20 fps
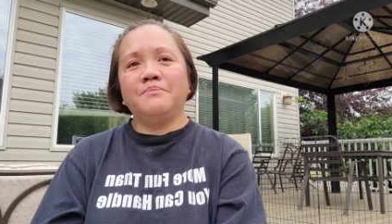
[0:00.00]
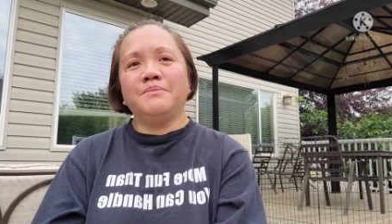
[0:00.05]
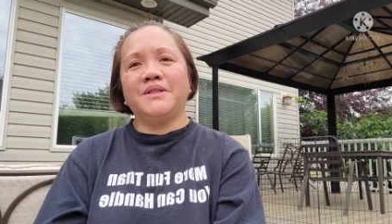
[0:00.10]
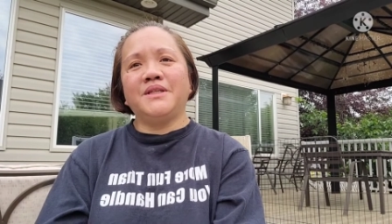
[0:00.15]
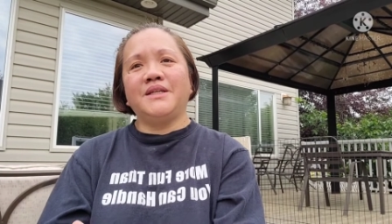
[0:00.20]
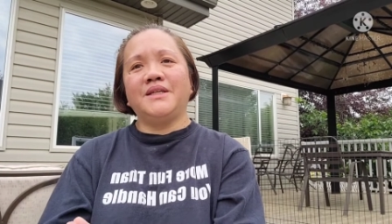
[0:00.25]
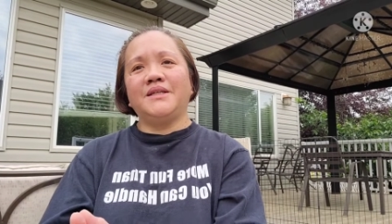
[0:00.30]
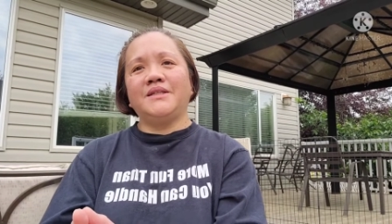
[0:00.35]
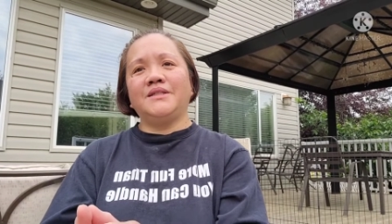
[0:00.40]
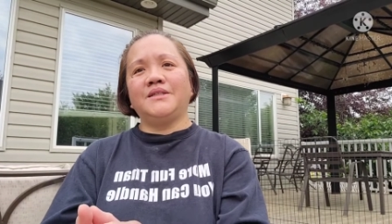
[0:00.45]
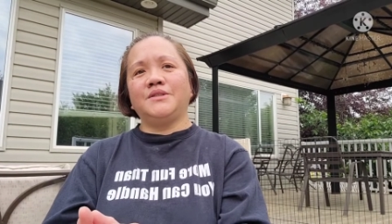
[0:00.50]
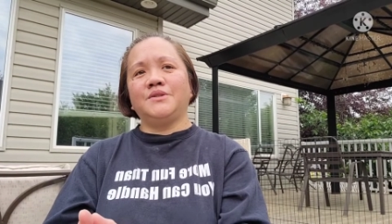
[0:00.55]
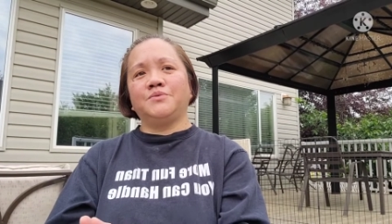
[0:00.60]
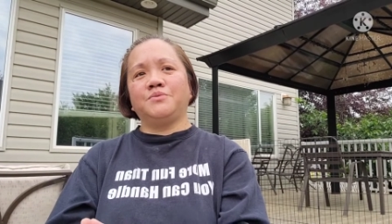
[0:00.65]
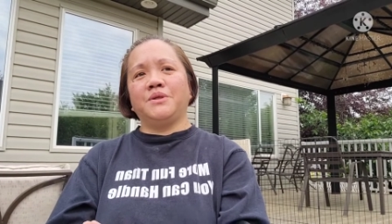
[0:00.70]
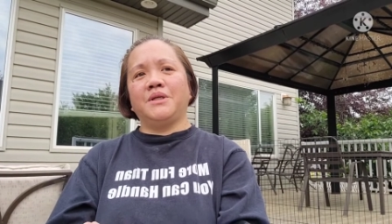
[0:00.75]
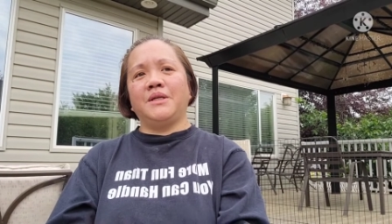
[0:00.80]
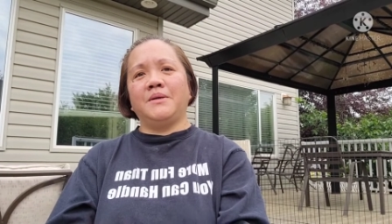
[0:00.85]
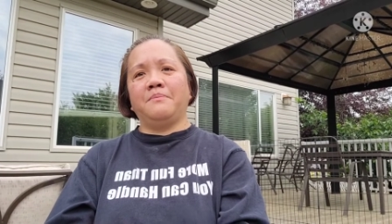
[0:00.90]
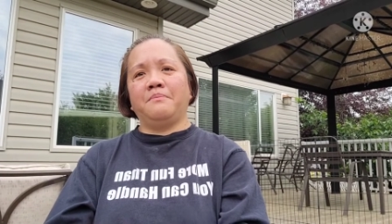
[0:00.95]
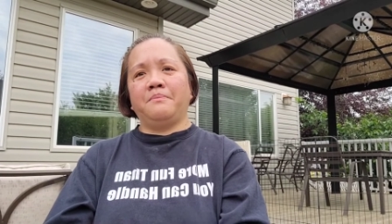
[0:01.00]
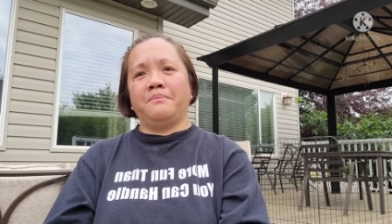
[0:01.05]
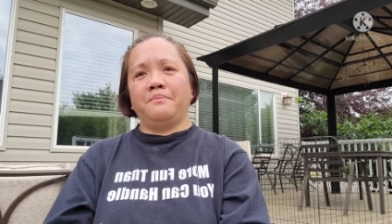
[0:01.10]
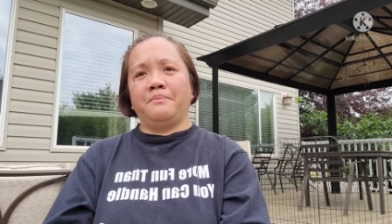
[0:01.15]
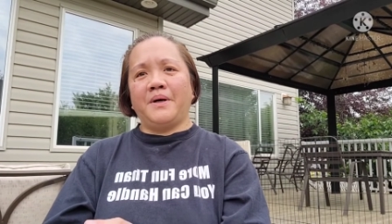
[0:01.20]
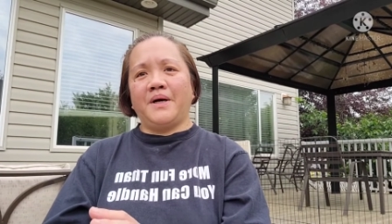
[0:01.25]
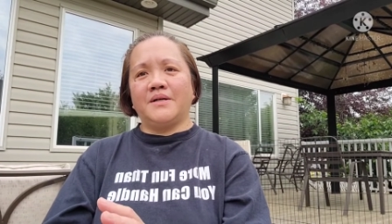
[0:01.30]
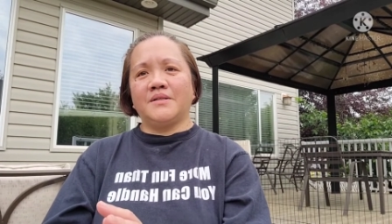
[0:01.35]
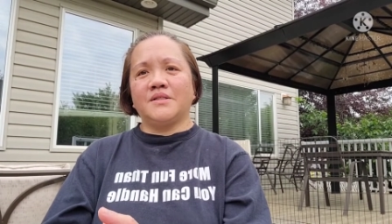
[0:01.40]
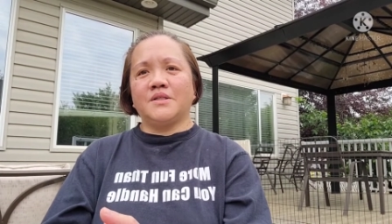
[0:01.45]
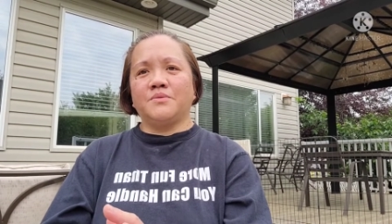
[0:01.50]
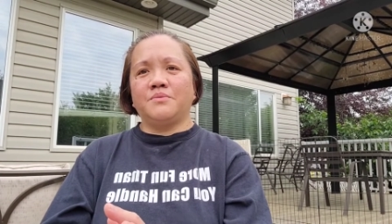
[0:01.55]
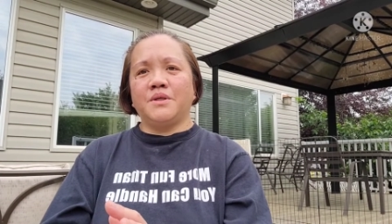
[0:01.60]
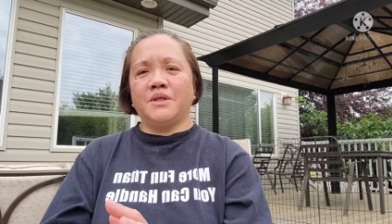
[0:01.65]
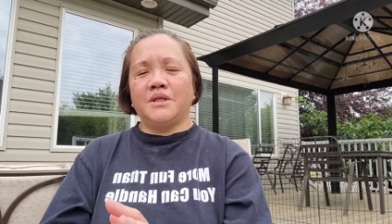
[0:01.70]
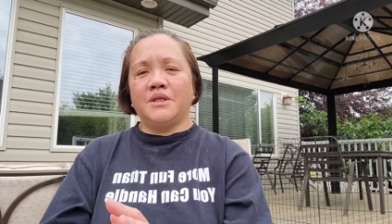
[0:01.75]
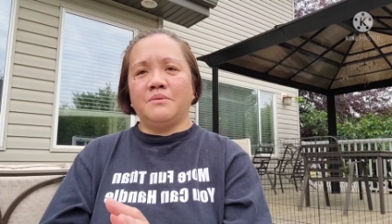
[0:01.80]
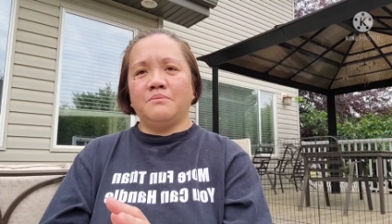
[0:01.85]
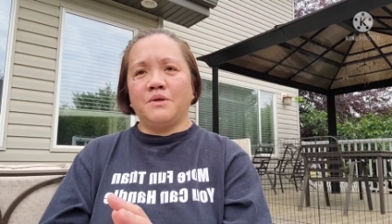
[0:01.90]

but he didn't really passed away